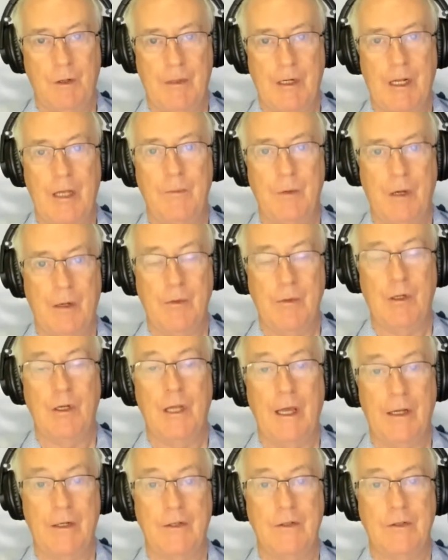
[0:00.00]
but I, I would
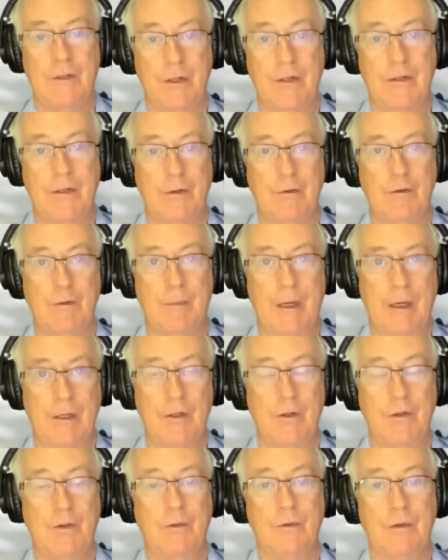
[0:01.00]
like to see central bank
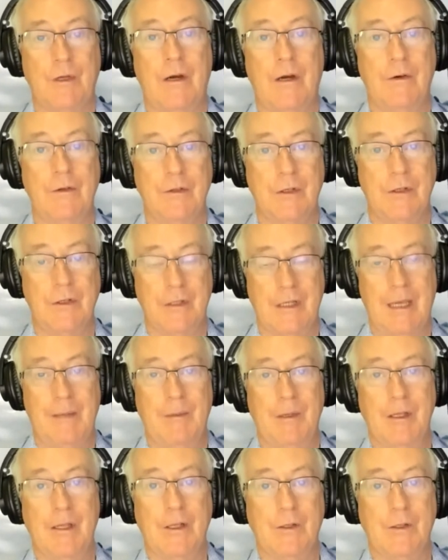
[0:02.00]
digital currencies come in.